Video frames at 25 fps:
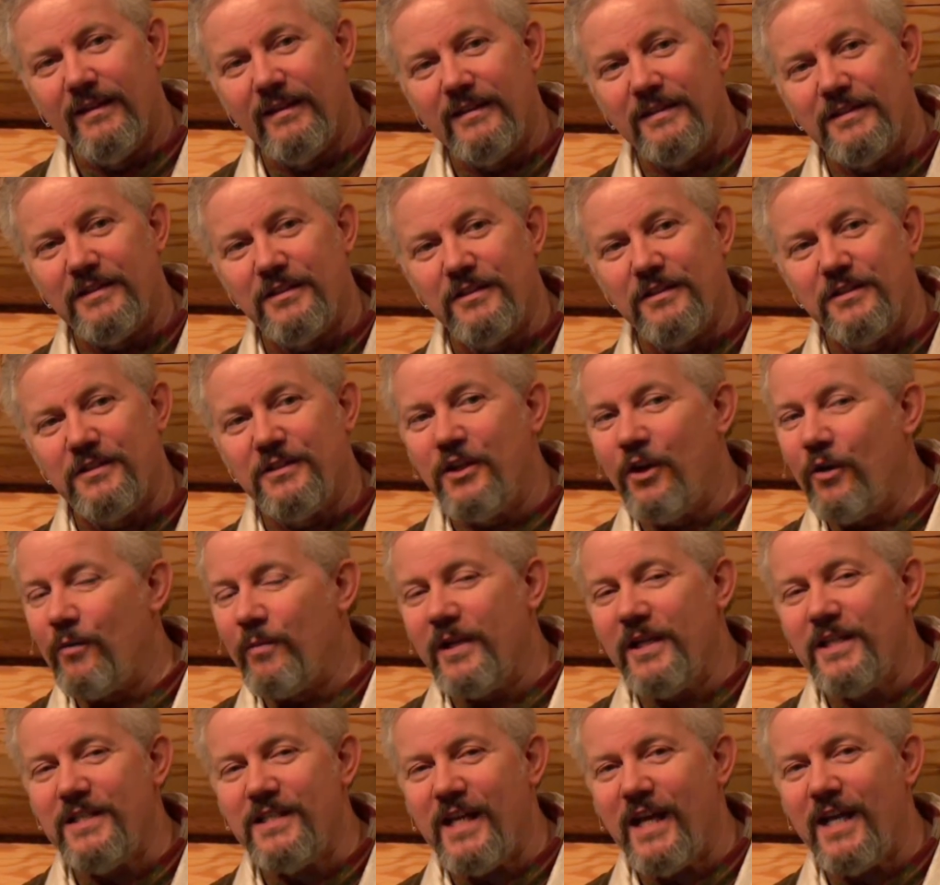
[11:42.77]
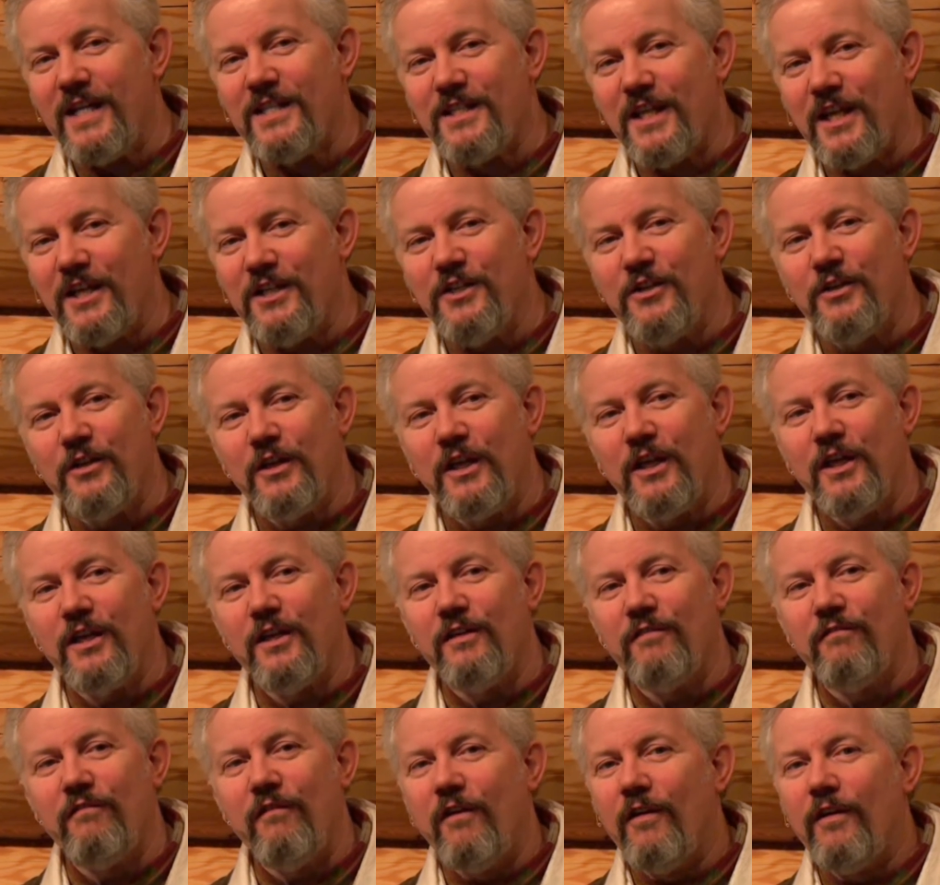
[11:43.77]
So nobody's asking you to
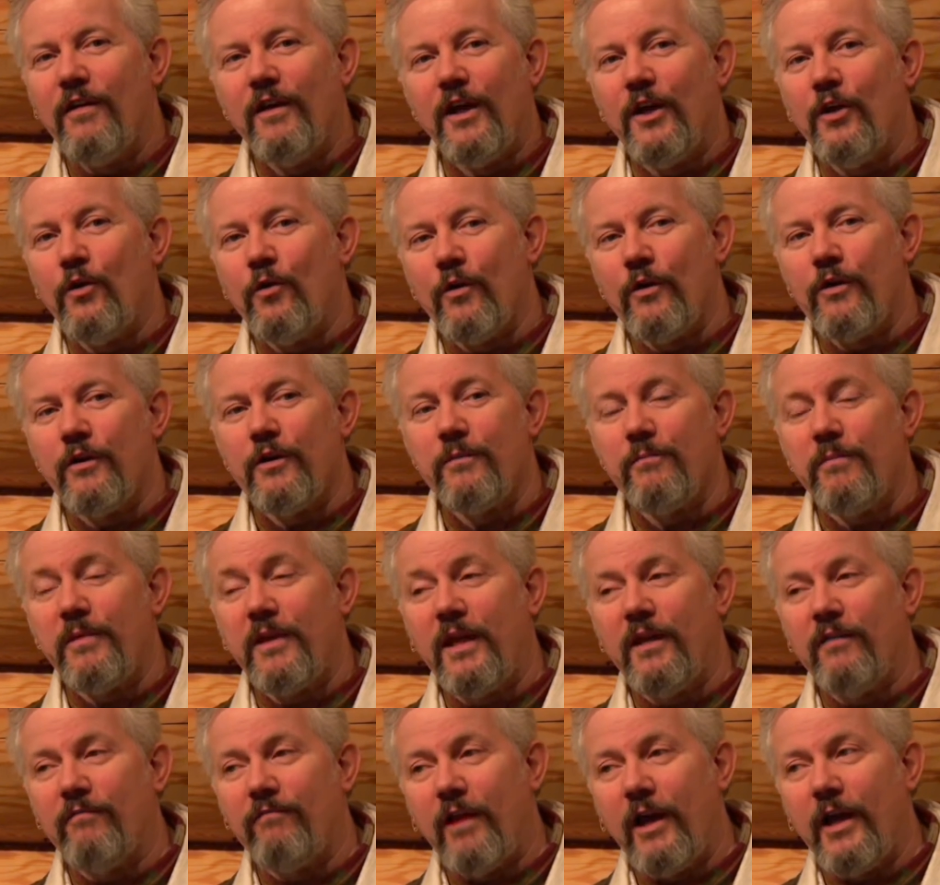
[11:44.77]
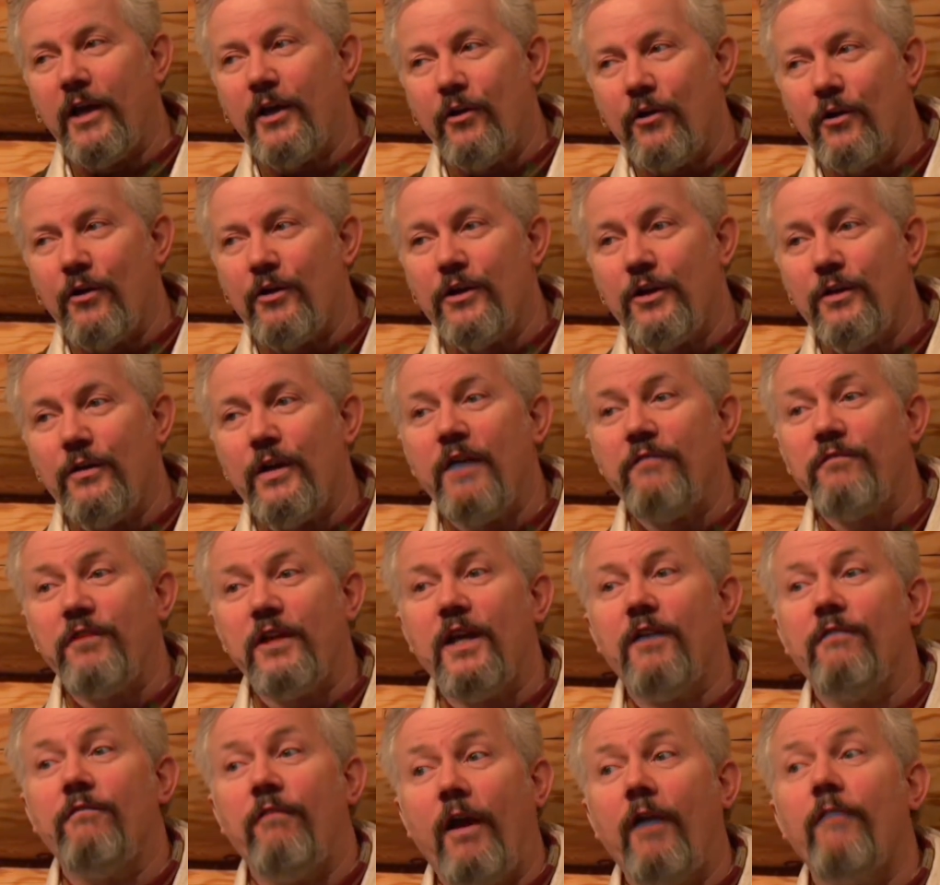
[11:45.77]
give. In order to give like her, you'd have to
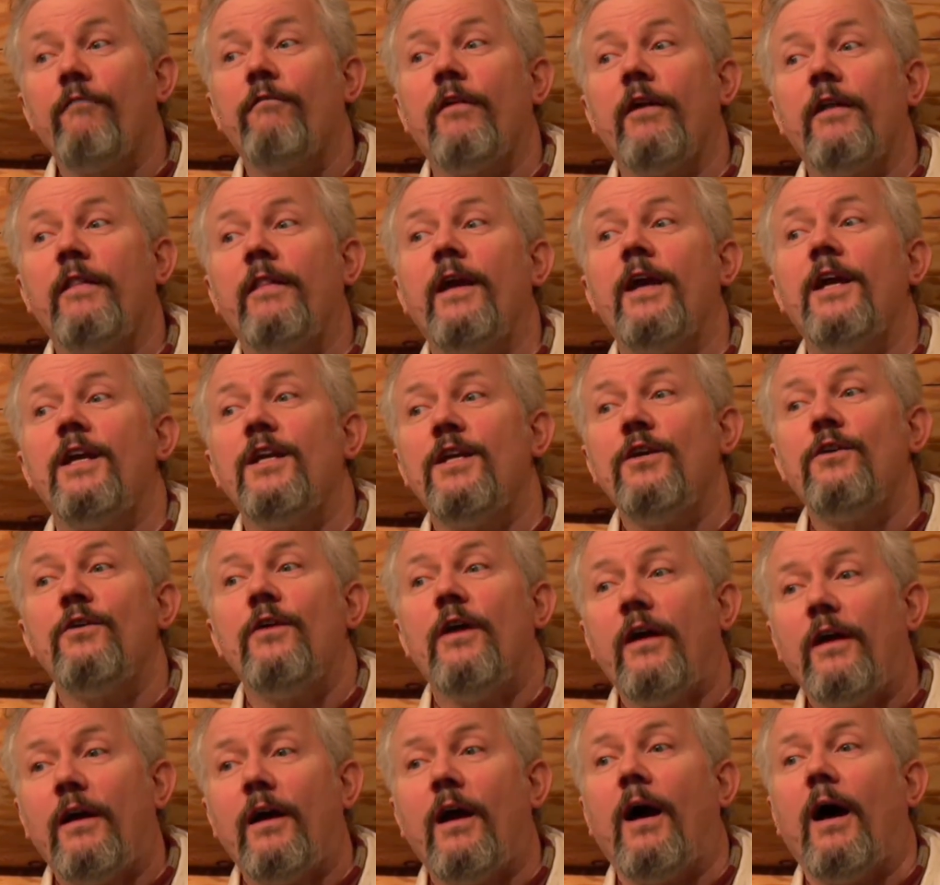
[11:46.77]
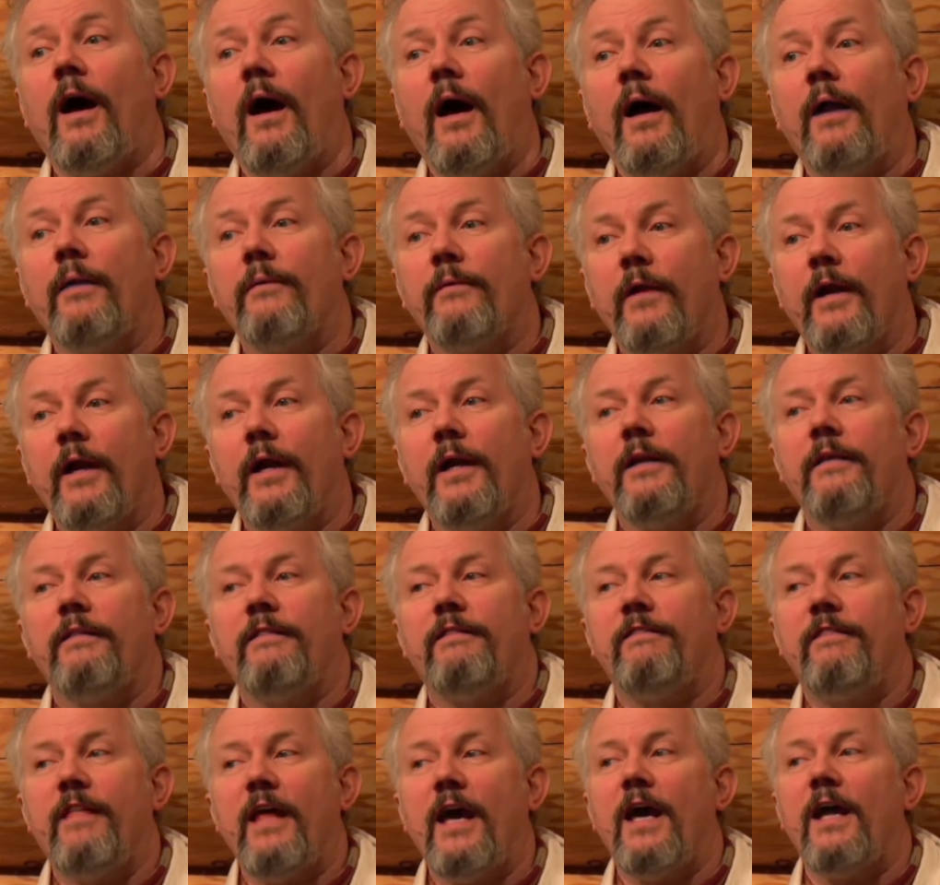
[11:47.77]
give everything you had got, right?
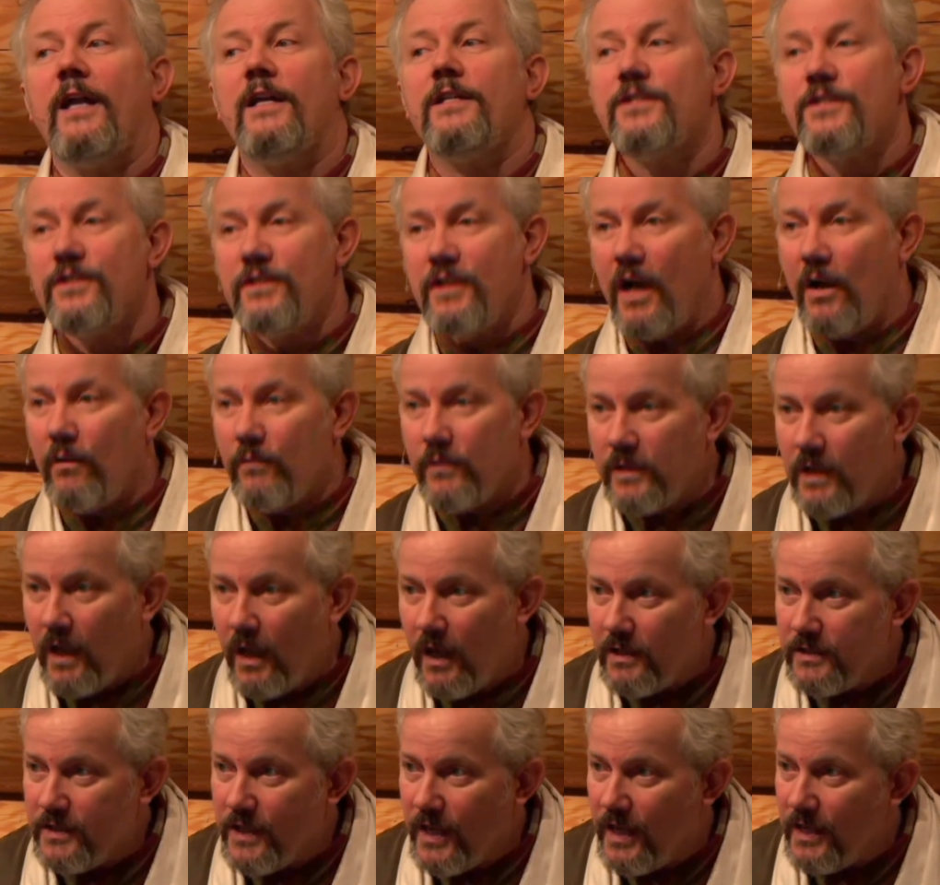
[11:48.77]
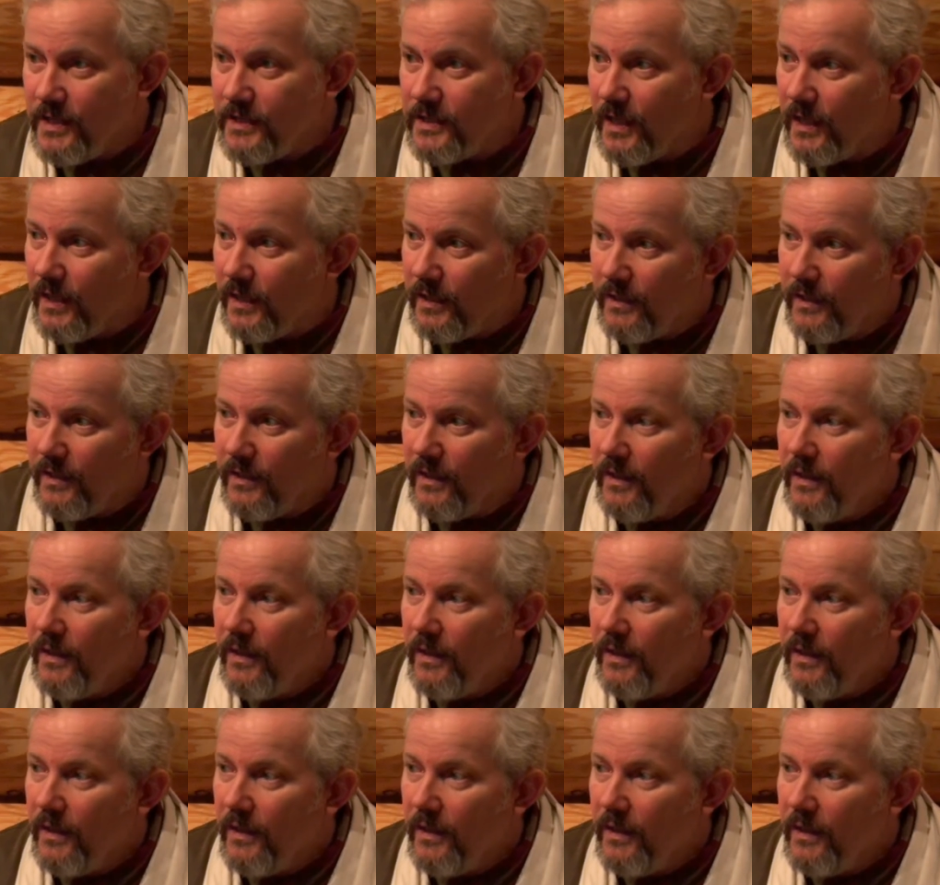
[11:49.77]
That is not what God's asking.